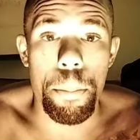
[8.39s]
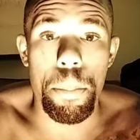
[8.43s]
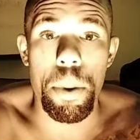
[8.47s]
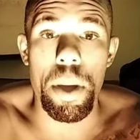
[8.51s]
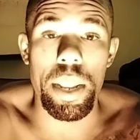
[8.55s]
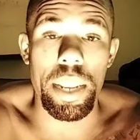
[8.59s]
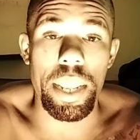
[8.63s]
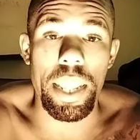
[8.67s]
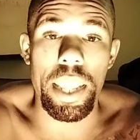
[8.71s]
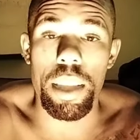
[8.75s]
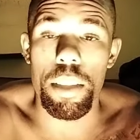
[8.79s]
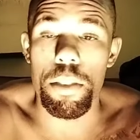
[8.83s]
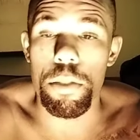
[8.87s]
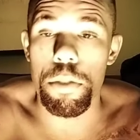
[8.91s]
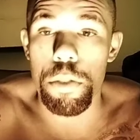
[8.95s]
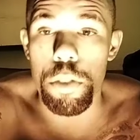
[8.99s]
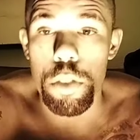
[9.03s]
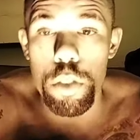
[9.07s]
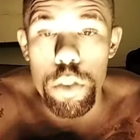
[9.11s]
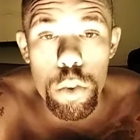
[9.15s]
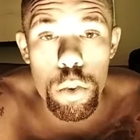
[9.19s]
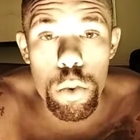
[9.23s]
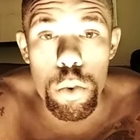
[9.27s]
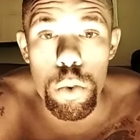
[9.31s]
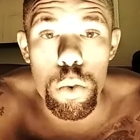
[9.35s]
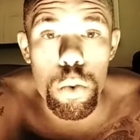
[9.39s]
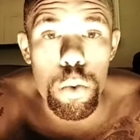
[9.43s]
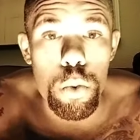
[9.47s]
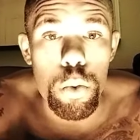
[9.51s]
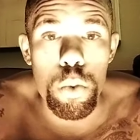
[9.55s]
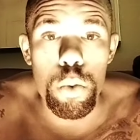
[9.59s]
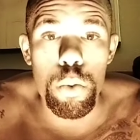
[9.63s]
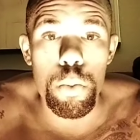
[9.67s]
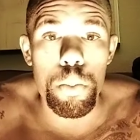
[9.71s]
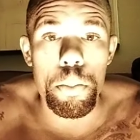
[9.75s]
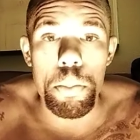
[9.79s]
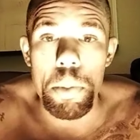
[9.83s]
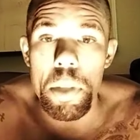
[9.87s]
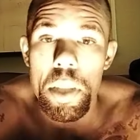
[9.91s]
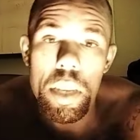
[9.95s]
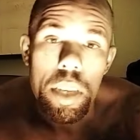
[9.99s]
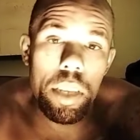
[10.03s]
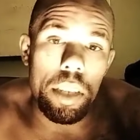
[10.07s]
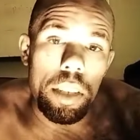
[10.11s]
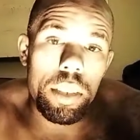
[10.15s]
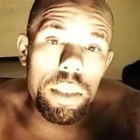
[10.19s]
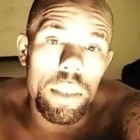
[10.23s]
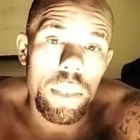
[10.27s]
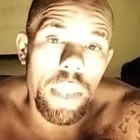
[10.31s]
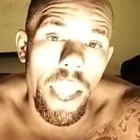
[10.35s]
But if you've
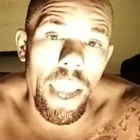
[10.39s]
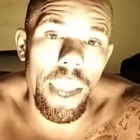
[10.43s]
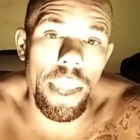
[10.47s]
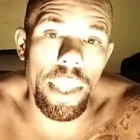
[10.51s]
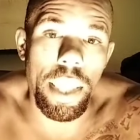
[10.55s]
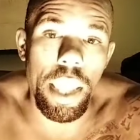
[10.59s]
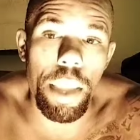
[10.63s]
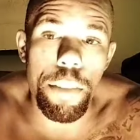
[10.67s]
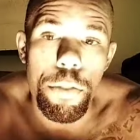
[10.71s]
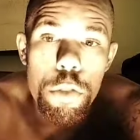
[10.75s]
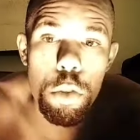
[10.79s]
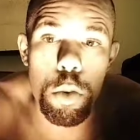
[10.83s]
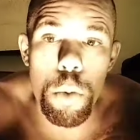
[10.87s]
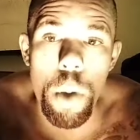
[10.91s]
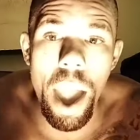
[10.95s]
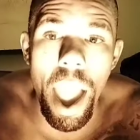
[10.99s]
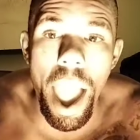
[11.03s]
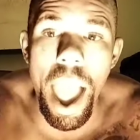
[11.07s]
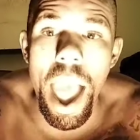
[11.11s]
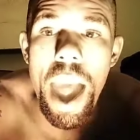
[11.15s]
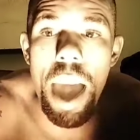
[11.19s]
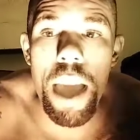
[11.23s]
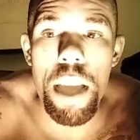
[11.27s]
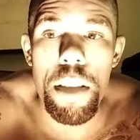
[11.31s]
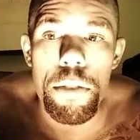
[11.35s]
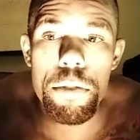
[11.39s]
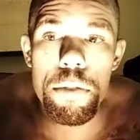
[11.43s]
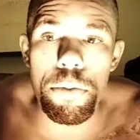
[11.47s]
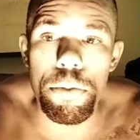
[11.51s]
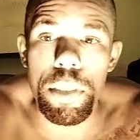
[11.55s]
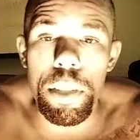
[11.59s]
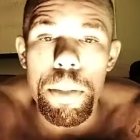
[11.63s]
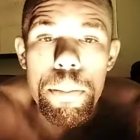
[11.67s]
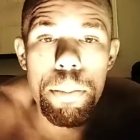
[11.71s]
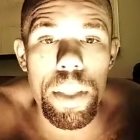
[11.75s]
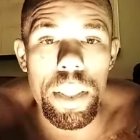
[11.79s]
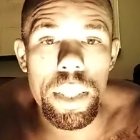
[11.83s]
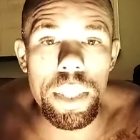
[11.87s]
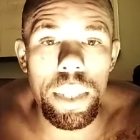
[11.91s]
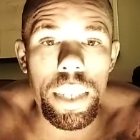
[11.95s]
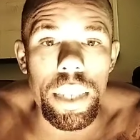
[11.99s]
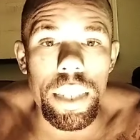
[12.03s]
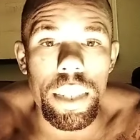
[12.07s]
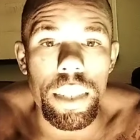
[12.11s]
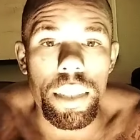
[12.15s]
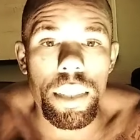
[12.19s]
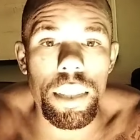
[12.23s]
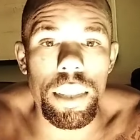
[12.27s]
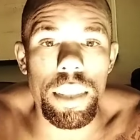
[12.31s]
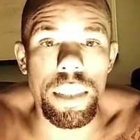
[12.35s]
been like, if you have the
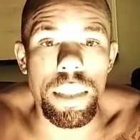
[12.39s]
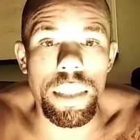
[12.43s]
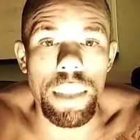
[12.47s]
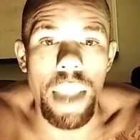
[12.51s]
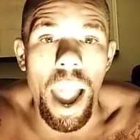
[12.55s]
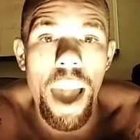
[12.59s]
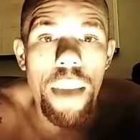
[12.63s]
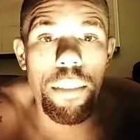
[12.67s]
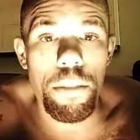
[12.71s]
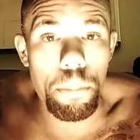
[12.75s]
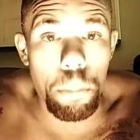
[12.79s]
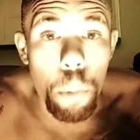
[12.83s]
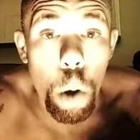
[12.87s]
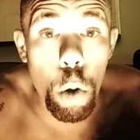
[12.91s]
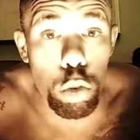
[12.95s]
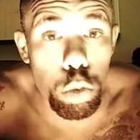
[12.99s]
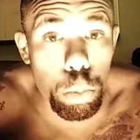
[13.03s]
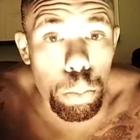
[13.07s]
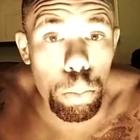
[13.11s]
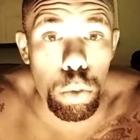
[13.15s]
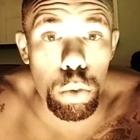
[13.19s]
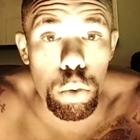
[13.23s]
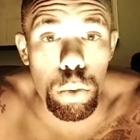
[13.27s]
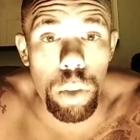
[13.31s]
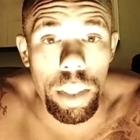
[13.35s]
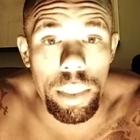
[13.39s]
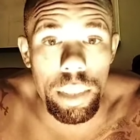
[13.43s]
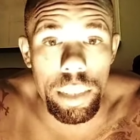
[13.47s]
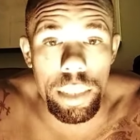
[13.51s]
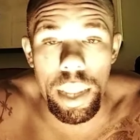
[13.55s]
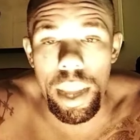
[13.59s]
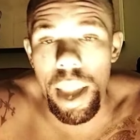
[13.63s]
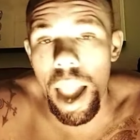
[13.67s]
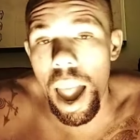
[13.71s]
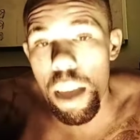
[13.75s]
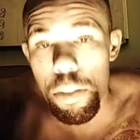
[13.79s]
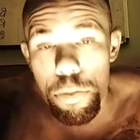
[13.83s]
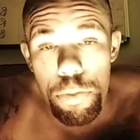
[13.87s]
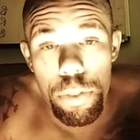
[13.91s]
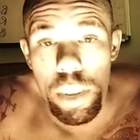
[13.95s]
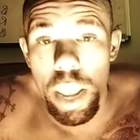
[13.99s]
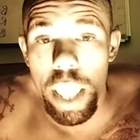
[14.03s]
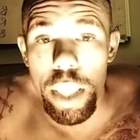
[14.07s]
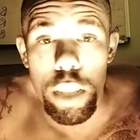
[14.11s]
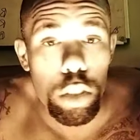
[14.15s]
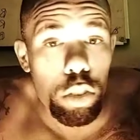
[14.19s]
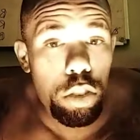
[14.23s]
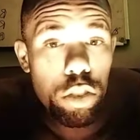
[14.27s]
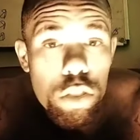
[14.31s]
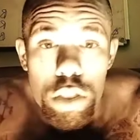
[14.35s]
ability to have multiple throughout the day, I feel
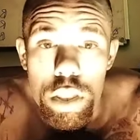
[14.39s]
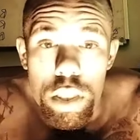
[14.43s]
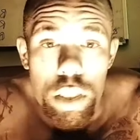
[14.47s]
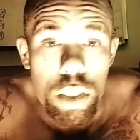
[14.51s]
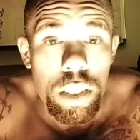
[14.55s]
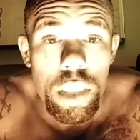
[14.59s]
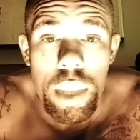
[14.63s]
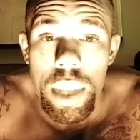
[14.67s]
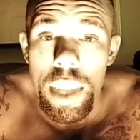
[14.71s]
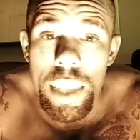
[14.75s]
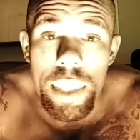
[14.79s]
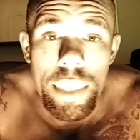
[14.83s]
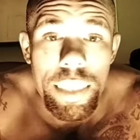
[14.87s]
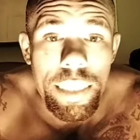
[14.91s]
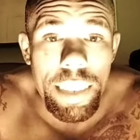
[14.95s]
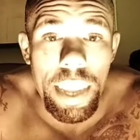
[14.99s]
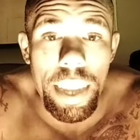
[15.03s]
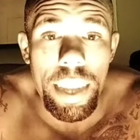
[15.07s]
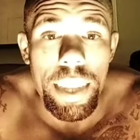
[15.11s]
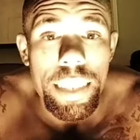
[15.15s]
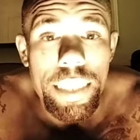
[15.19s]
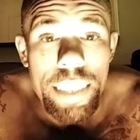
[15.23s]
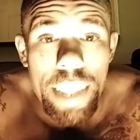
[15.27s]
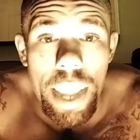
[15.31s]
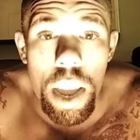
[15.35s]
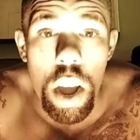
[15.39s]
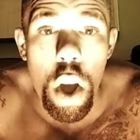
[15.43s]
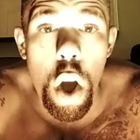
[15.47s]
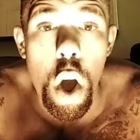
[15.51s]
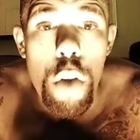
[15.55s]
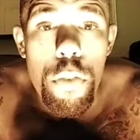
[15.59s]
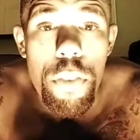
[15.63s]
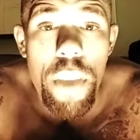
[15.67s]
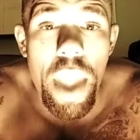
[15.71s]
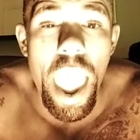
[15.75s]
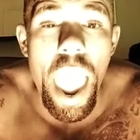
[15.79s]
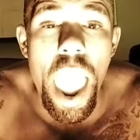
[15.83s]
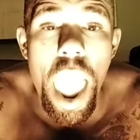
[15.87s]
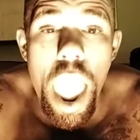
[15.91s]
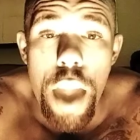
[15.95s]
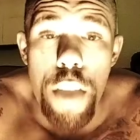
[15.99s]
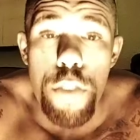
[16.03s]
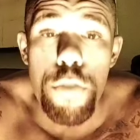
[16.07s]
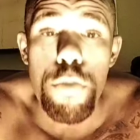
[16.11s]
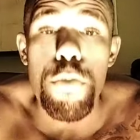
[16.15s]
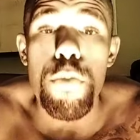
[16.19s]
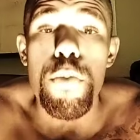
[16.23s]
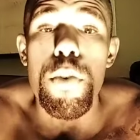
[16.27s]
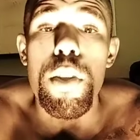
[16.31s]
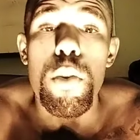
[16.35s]
like you should just take a day off
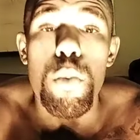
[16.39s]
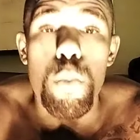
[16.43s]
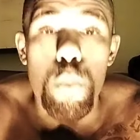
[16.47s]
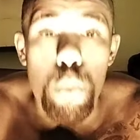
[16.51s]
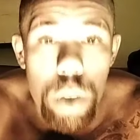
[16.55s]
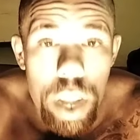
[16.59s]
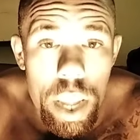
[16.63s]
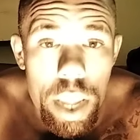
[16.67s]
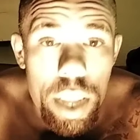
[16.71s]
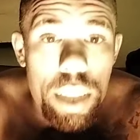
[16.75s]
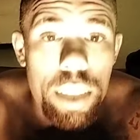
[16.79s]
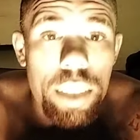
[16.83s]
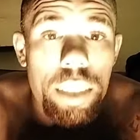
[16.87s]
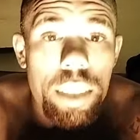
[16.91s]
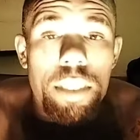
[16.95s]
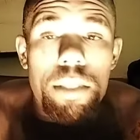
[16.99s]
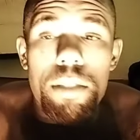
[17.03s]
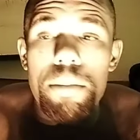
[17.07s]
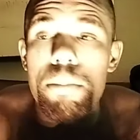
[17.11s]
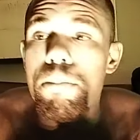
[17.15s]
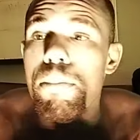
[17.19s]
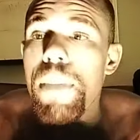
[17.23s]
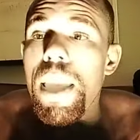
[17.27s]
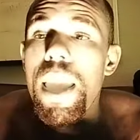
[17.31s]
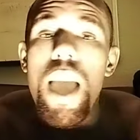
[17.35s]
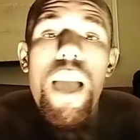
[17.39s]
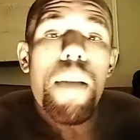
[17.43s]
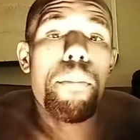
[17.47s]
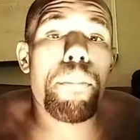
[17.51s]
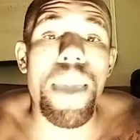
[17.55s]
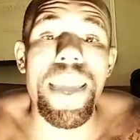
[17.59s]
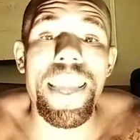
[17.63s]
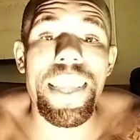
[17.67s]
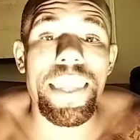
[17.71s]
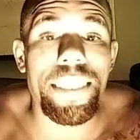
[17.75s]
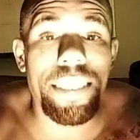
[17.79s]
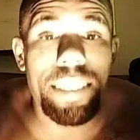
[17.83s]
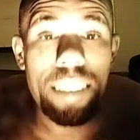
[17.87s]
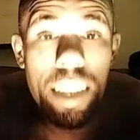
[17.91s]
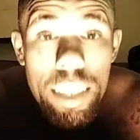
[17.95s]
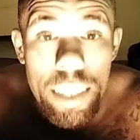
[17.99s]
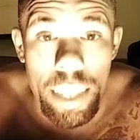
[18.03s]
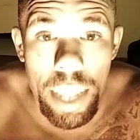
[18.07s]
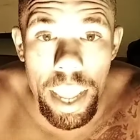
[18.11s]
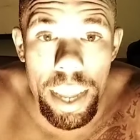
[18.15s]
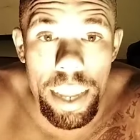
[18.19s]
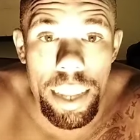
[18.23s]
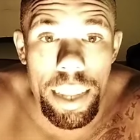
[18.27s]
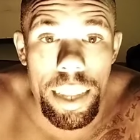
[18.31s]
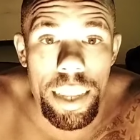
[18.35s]
every week. Make it
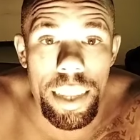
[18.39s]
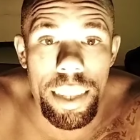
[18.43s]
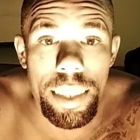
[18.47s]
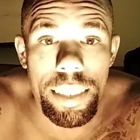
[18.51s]
Sunday.